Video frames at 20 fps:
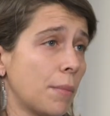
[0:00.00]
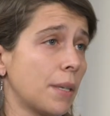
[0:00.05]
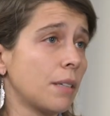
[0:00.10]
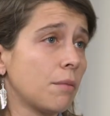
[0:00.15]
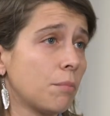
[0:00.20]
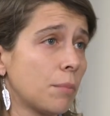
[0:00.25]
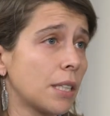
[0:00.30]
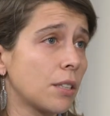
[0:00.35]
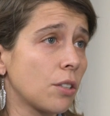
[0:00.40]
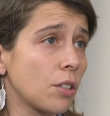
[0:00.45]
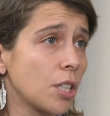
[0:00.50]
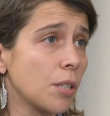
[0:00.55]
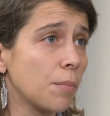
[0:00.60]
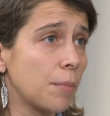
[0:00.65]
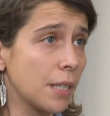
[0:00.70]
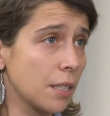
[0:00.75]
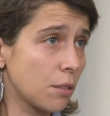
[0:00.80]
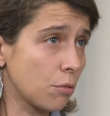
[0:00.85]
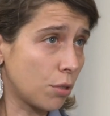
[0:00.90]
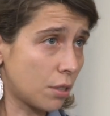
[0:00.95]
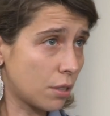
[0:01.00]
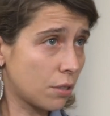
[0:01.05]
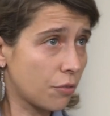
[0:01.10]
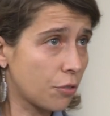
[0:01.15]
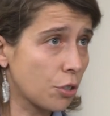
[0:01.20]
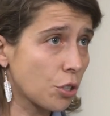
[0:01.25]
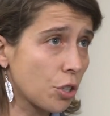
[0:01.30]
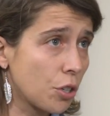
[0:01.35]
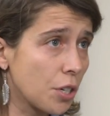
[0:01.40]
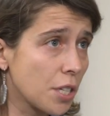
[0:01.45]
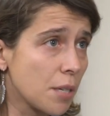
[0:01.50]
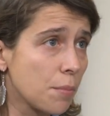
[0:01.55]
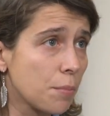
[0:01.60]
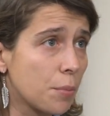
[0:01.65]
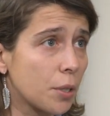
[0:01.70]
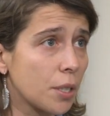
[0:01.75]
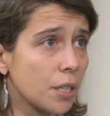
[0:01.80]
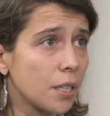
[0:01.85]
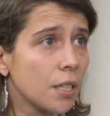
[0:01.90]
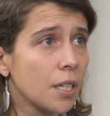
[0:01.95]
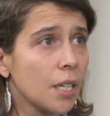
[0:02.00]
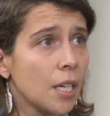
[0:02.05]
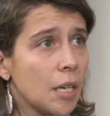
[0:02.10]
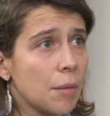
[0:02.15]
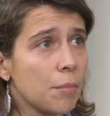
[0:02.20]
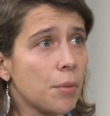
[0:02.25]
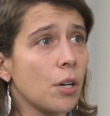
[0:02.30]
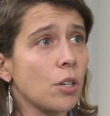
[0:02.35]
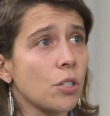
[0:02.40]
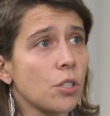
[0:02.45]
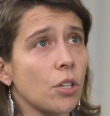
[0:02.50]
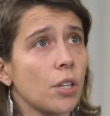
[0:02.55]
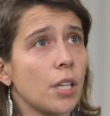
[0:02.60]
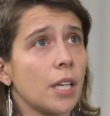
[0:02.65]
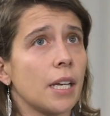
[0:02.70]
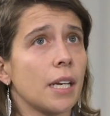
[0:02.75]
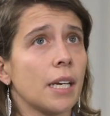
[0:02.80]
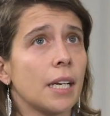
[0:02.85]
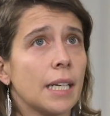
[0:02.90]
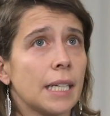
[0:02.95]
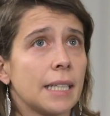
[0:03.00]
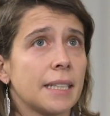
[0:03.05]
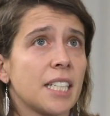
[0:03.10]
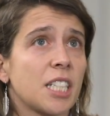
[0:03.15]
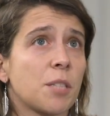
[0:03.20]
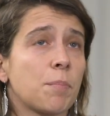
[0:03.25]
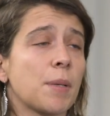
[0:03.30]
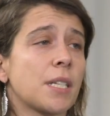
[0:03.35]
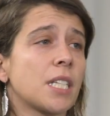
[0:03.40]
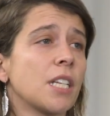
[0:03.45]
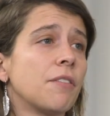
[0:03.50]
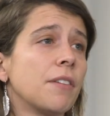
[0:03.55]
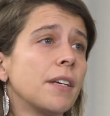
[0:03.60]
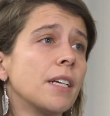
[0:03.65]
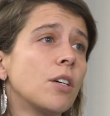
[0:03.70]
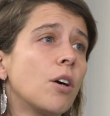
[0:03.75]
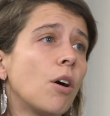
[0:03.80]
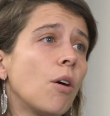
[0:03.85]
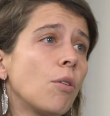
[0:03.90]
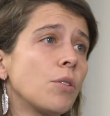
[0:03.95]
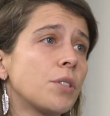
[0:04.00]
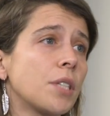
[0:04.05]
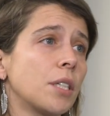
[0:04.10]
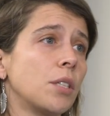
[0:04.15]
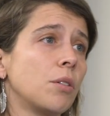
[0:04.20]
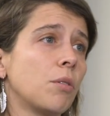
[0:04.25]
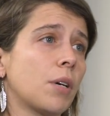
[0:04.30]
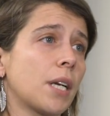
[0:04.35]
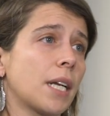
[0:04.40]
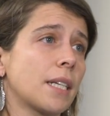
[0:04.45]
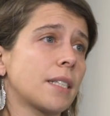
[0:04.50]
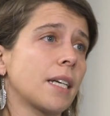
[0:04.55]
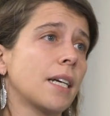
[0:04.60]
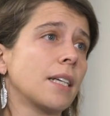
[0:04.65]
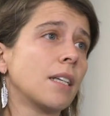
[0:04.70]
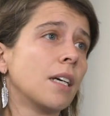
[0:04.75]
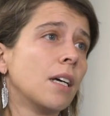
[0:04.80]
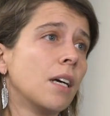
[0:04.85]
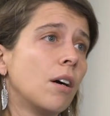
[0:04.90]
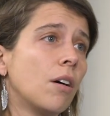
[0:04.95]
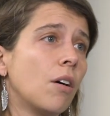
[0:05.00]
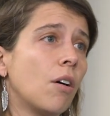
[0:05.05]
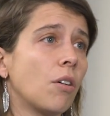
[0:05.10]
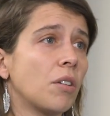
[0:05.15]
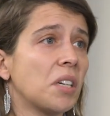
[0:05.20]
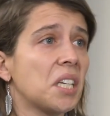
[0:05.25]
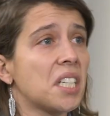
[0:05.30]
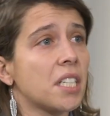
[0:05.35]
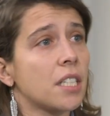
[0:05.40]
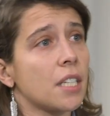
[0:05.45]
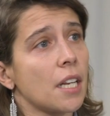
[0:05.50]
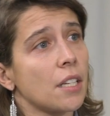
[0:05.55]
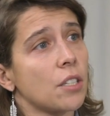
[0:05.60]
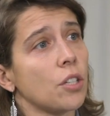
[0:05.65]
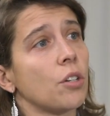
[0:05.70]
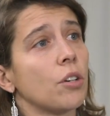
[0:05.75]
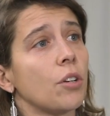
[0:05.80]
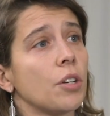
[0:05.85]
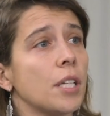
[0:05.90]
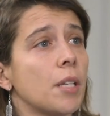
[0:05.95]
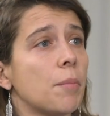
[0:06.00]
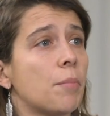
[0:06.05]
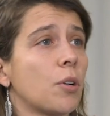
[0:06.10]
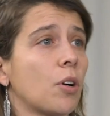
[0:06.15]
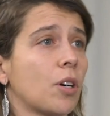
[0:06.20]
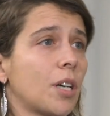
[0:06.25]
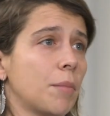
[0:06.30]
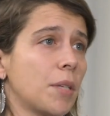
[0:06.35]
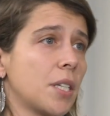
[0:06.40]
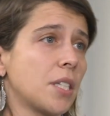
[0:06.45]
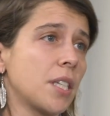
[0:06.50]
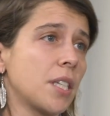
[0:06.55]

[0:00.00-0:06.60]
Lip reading: mentorship is, which for sure is important, but also the specific goals that you want to set on each session or in the program in